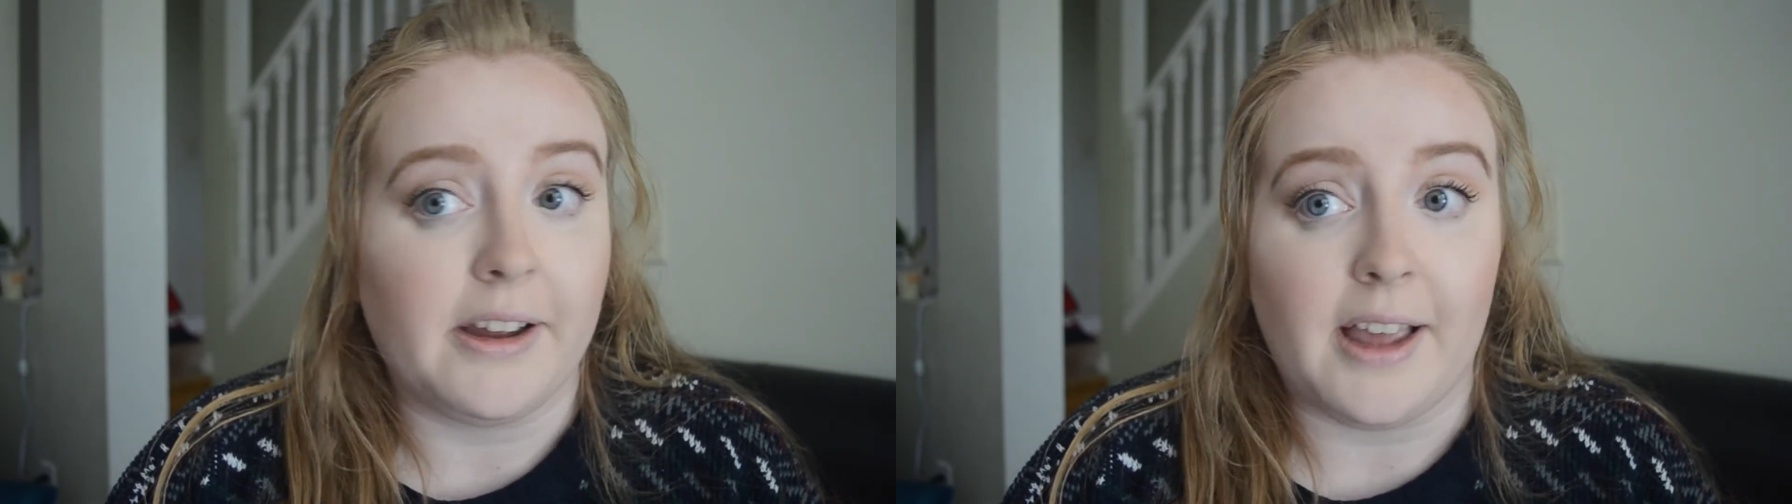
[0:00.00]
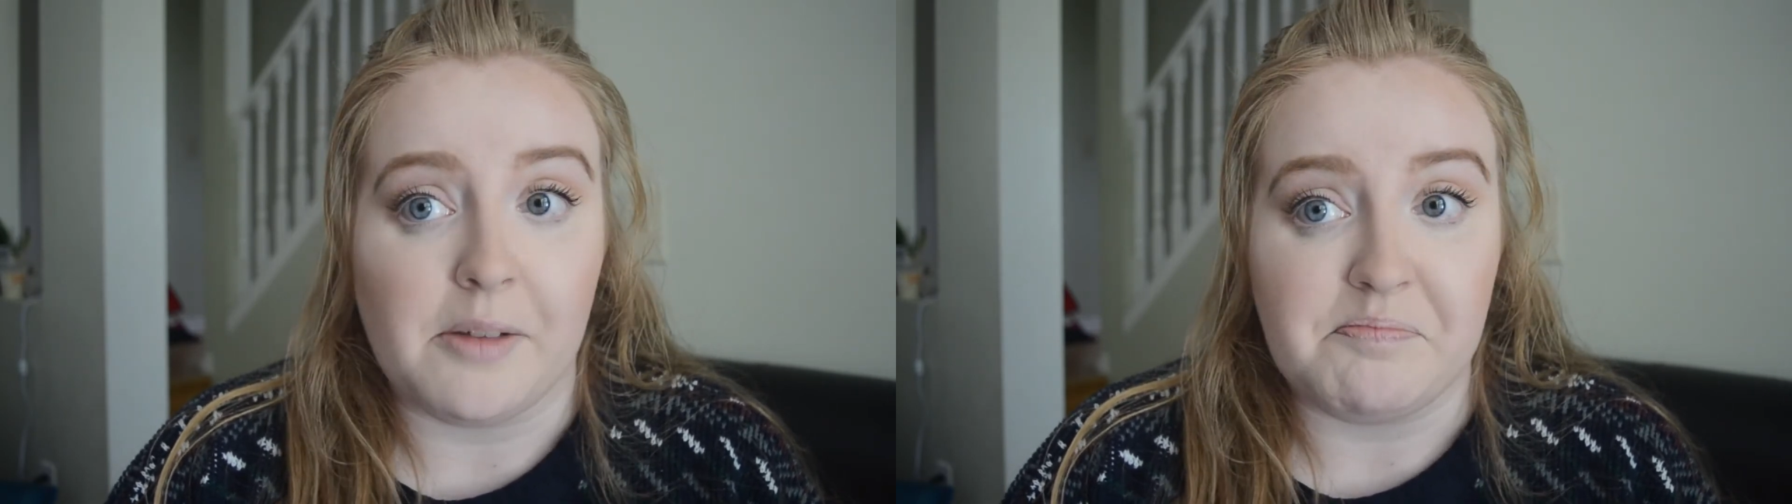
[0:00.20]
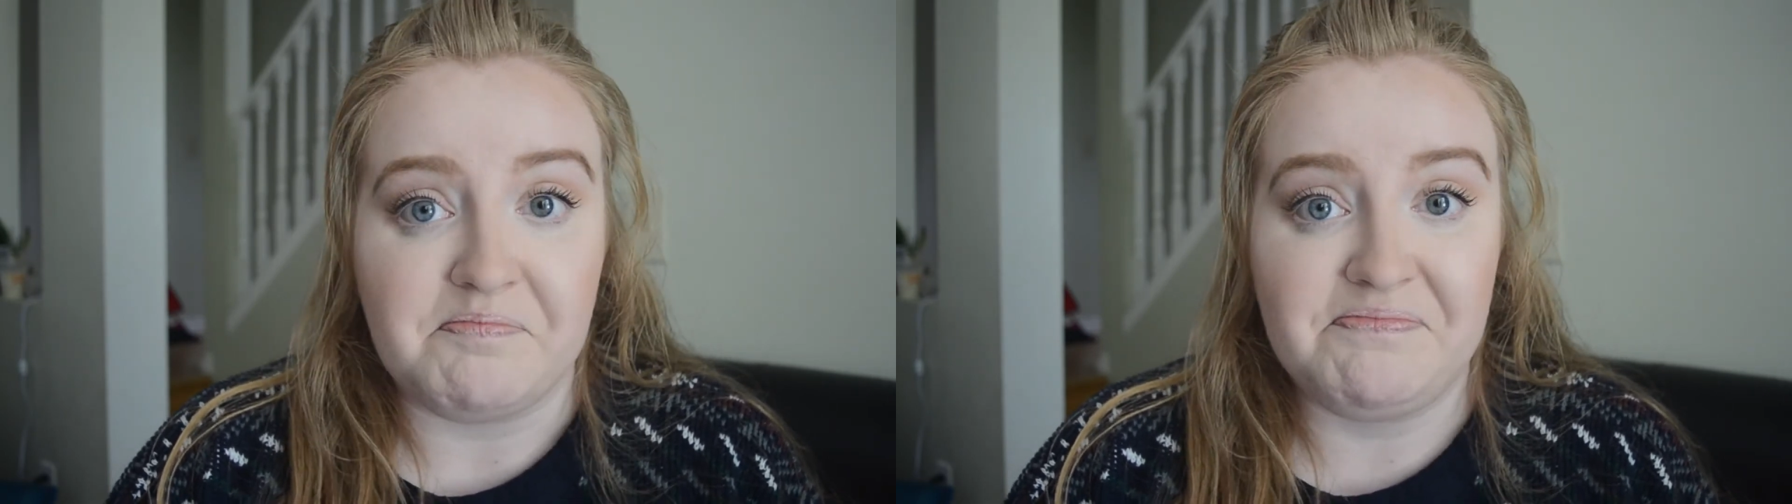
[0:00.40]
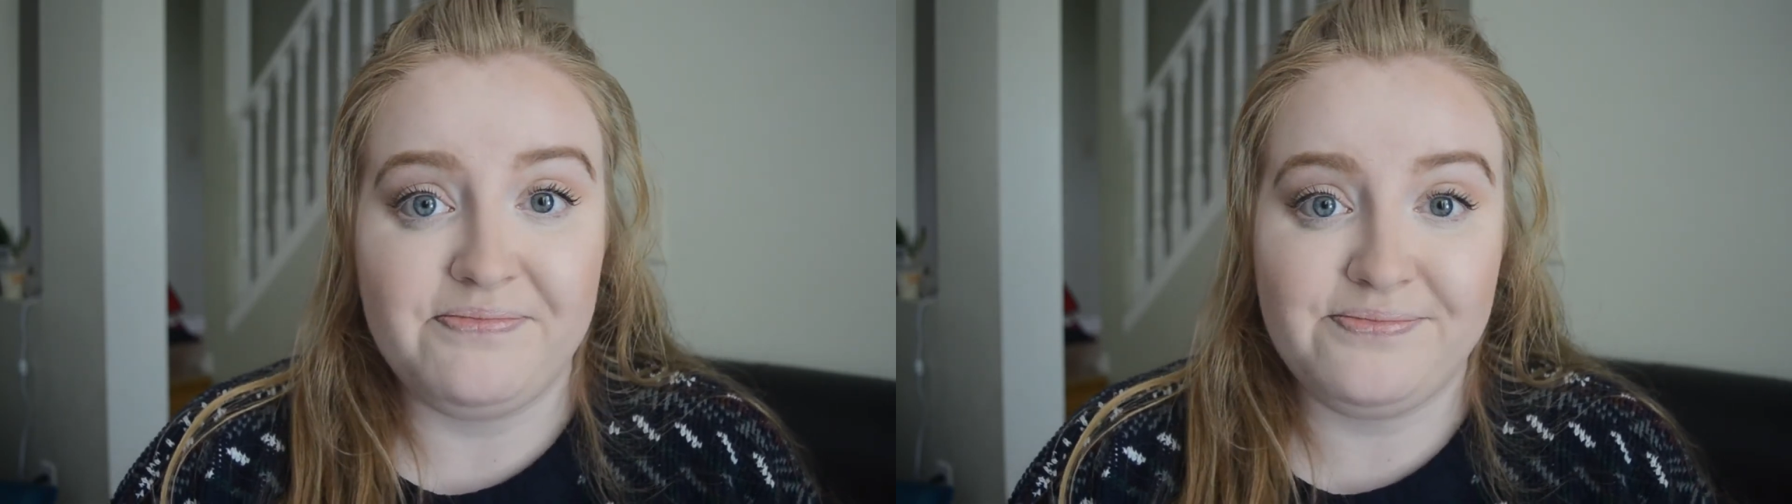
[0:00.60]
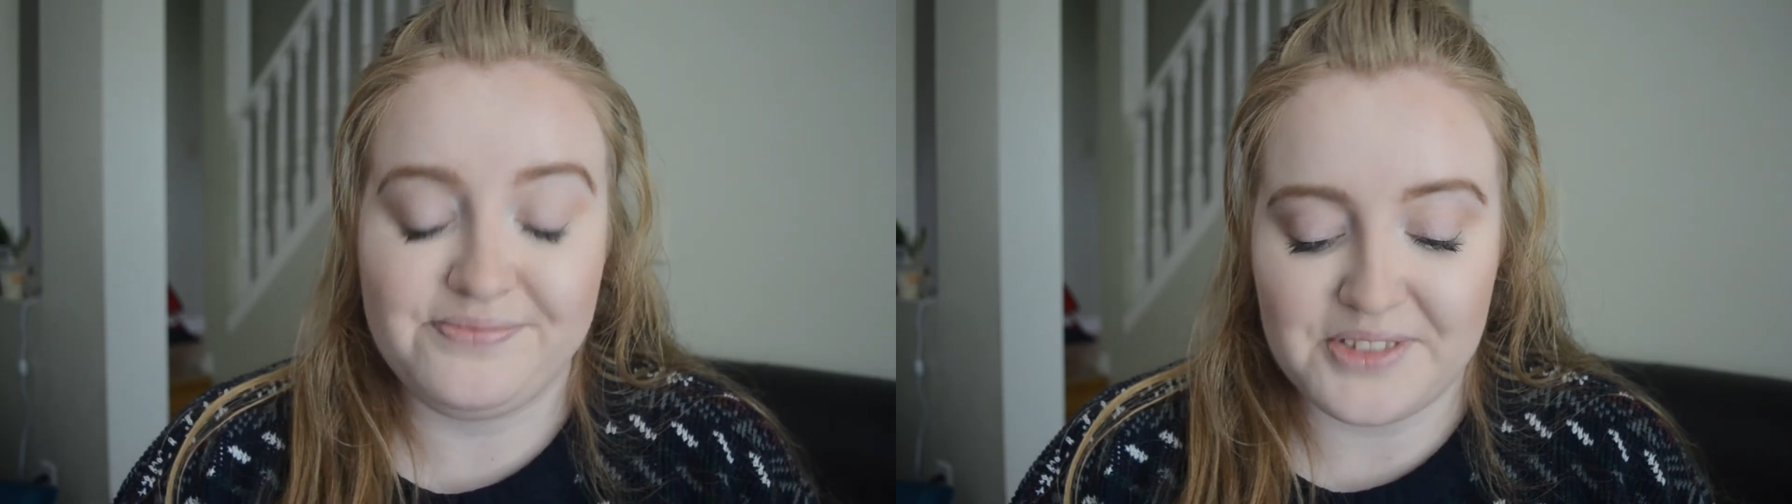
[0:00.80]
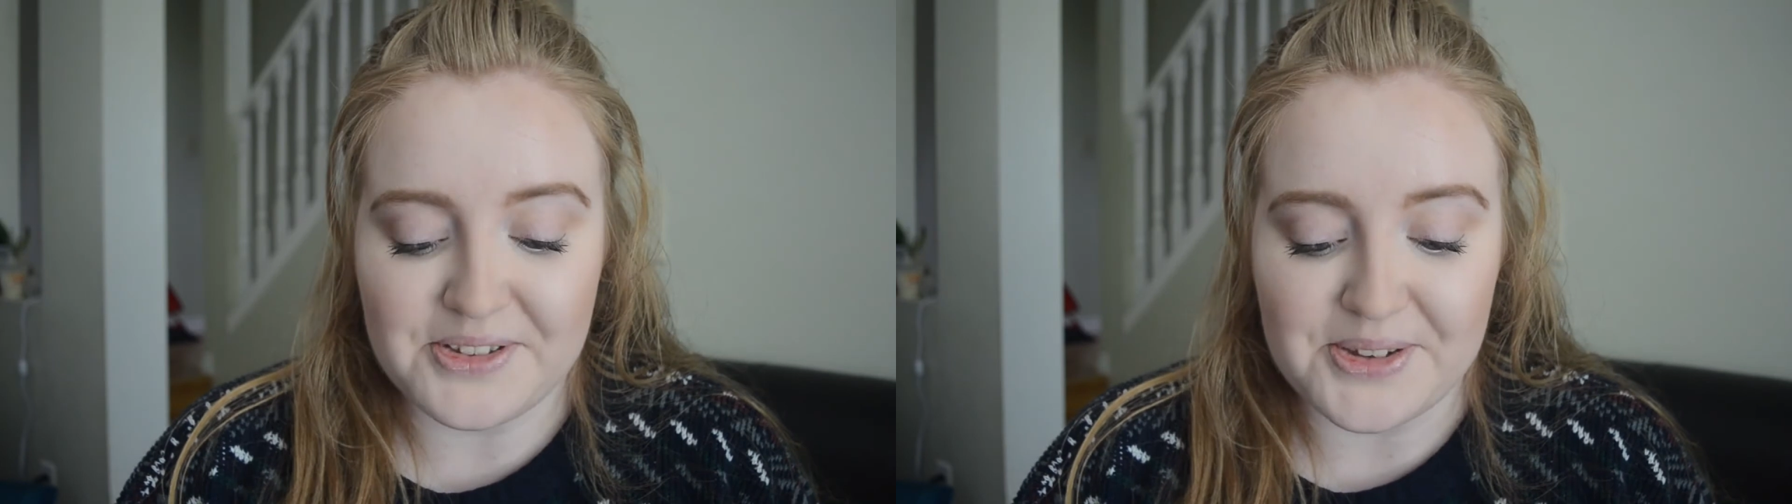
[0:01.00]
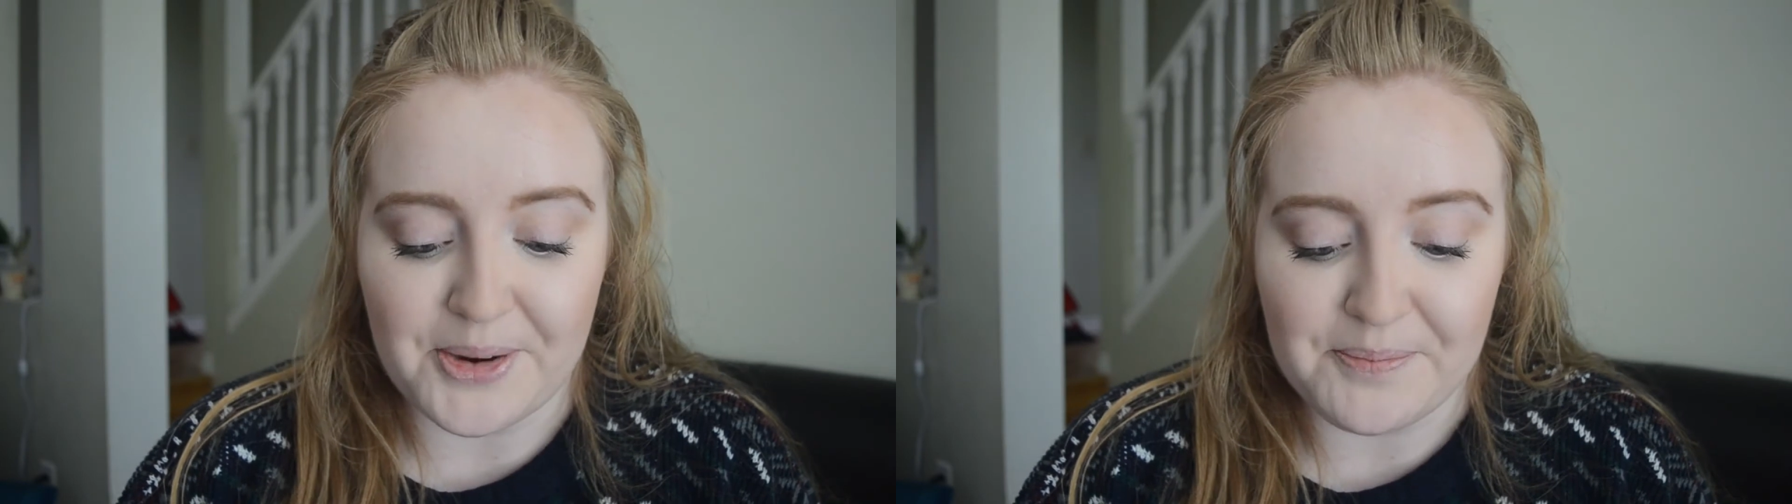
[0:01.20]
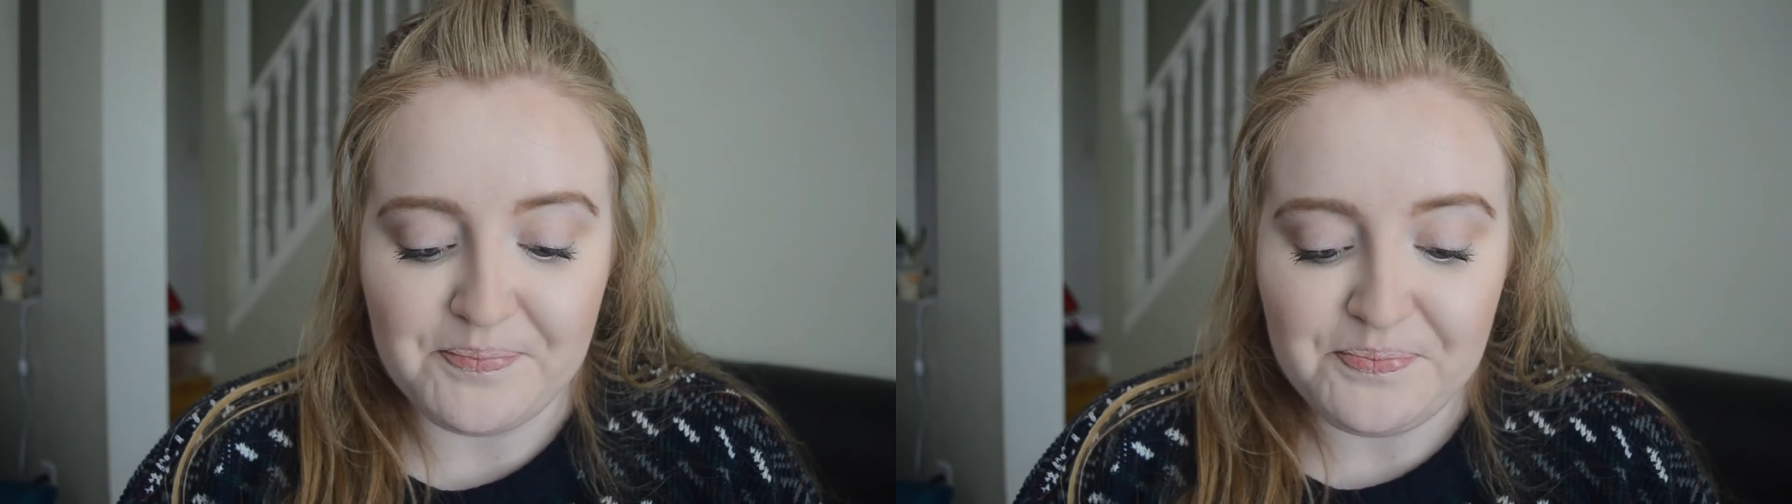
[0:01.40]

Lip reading: again. So